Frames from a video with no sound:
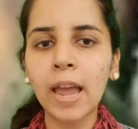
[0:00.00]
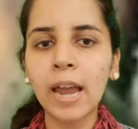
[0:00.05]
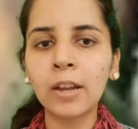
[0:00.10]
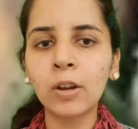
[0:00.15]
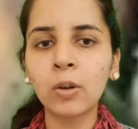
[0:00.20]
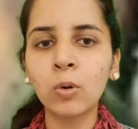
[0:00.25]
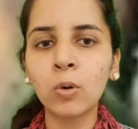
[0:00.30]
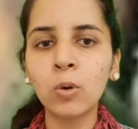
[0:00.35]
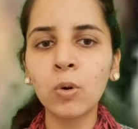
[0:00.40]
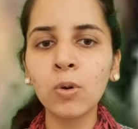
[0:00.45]

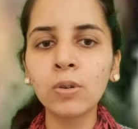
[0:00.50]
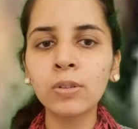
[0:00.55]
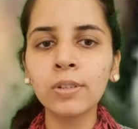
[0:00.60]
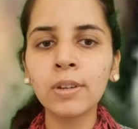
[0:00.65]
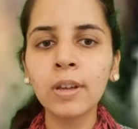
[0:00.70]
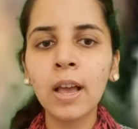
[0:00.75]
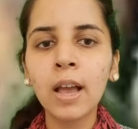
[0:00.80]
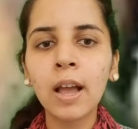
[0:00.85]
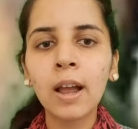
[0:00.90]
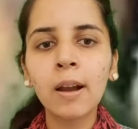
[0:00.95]
and
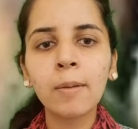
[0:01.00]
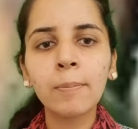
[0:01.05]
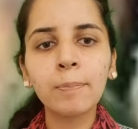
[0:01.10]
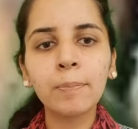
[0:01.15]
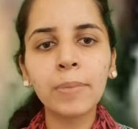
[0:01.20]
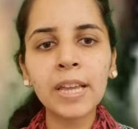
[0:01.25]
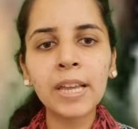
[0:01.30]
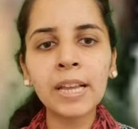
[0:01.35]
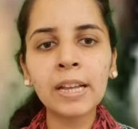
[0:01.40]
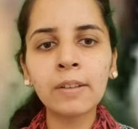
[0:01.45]
hooked
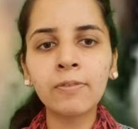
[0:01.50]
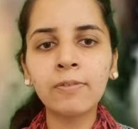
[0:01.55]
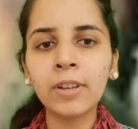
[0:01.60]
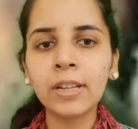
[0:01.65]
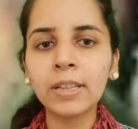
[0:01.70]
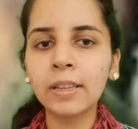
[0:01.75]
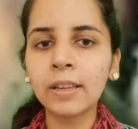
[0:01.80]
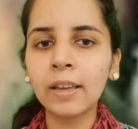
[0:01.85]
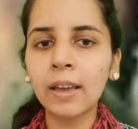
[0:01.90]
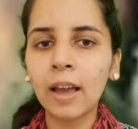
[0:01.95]
beak
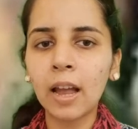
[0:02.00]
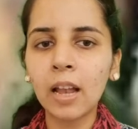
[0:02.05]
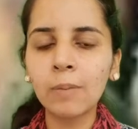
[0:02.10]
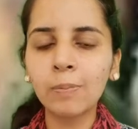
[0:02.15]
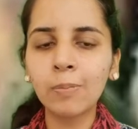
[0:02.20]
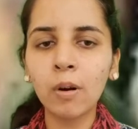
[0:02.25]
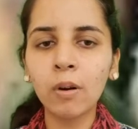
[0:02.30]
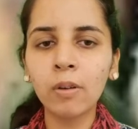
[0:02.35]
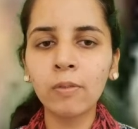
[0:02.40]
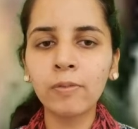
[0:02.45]
with the
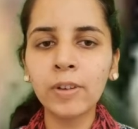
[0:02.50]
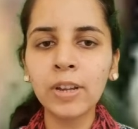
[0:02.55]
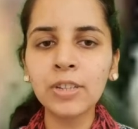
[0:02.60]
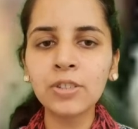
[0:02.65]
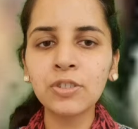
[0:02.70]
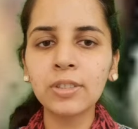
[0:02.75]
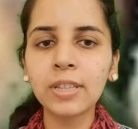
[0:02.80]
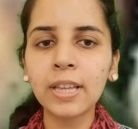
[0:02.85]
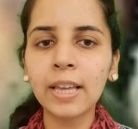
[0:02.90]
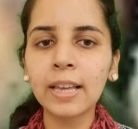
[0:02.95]
help of
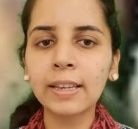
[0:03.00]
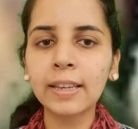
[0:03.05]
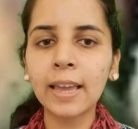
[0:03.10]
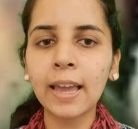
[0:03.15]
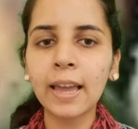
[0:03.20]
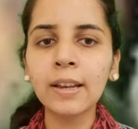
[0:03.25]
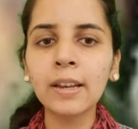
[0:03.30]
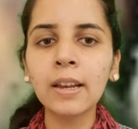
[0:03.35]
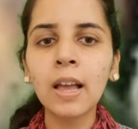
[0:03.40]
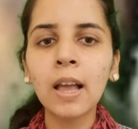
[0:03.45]
which they
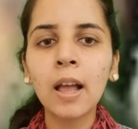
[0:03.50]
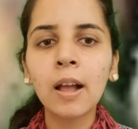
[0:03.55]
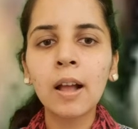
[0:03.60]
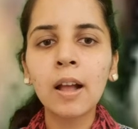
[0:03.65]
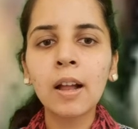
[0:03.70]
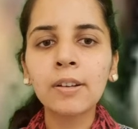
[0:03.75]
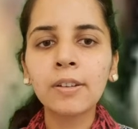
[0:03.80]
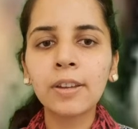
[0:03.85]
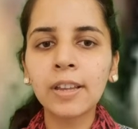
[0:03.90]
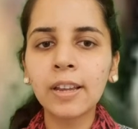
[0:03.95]
can
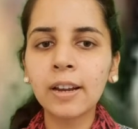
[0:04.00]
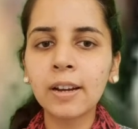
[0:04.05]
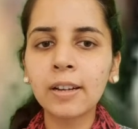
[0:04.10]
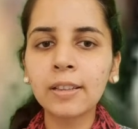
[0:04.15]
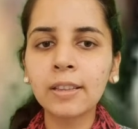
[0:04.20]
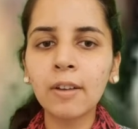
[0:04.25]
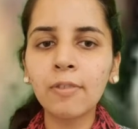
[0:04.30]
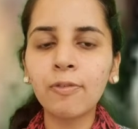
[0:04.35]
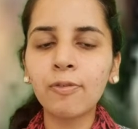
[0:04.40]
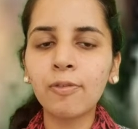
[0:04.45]

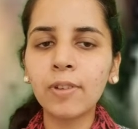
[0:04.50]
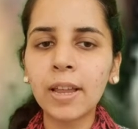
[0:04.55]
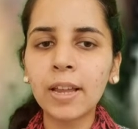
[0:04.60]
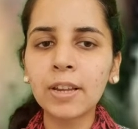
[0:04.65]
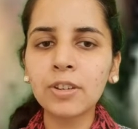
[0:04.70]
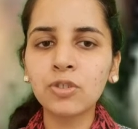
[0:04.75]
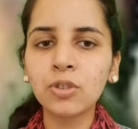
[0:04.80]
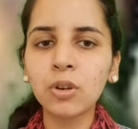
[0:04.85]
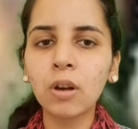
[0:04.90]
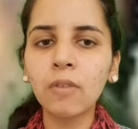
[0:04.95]
tear the
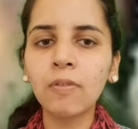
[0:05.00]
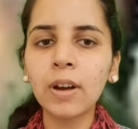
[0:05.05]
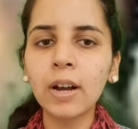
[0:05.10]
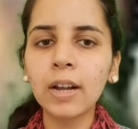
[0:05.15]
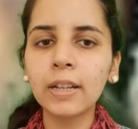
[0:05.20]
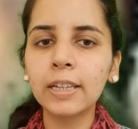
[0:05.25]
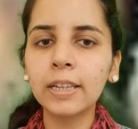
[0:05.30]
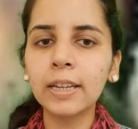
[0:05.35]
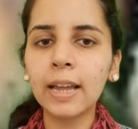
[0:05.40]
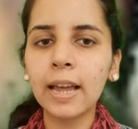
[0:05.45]
flesh of
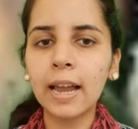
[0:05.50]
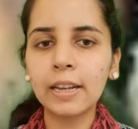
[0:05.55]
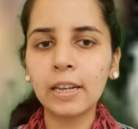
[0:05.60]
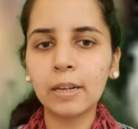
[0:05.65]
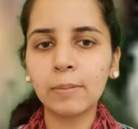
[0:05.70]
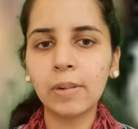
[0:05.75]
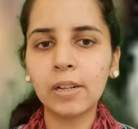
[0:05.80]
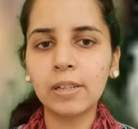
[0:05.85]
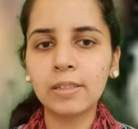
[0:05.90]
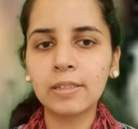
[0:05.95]
other
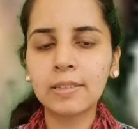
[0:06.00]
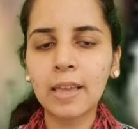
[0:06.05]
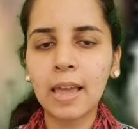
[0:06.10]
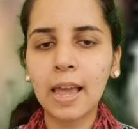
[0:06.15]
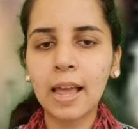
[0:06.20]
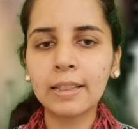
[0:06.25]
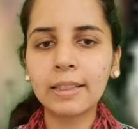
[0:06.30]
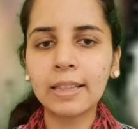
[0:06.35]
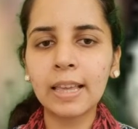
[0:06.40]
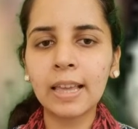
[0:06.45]
animals
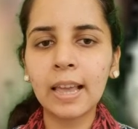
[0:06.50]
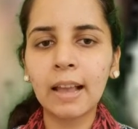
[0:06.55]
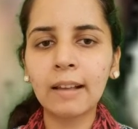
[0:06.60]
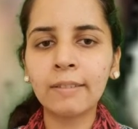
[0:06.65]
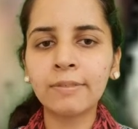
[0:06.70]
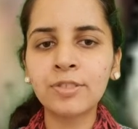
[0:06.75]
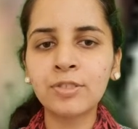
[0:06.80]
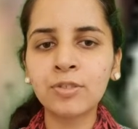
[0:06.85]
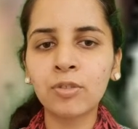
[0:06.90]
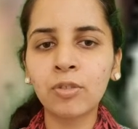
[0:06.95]
and they
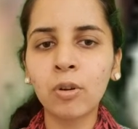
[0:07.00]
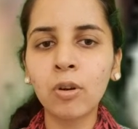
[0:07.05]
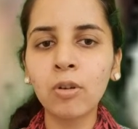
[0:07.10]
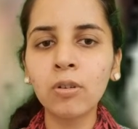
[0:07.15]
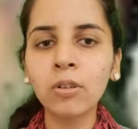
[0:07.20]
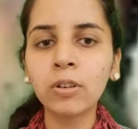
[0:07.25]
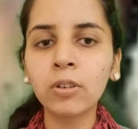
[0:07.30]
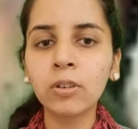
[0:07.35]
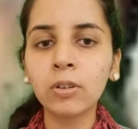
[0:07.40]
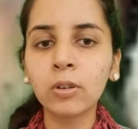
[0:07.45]
have
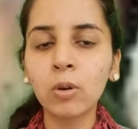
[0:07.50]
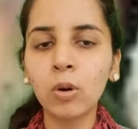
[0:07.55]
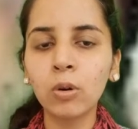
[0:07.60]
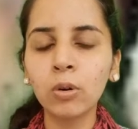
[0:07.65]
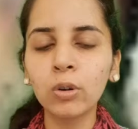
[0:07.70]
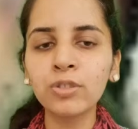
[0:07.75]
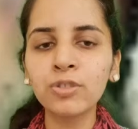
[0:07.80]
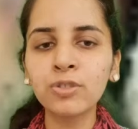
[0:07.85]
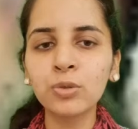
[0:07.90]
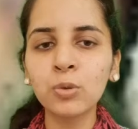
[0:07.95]
strong
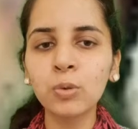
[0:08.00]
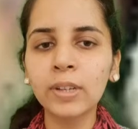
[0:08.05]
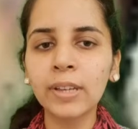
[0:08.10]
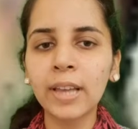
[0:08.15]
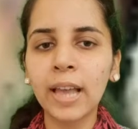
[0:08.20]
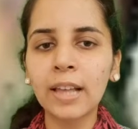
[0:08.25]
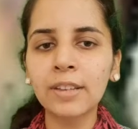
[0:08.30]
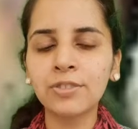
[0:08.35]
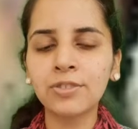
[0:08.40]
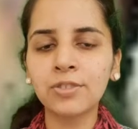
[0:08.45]
claws to
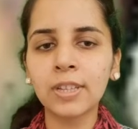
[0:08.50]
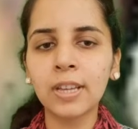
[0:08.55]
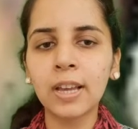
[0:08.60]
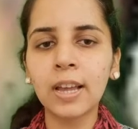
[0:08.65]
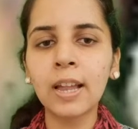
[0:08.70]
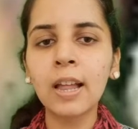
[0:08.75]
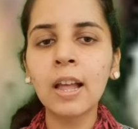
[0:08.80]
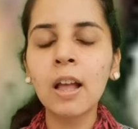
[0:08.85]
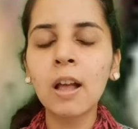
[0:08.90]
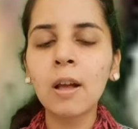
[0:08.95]
catch their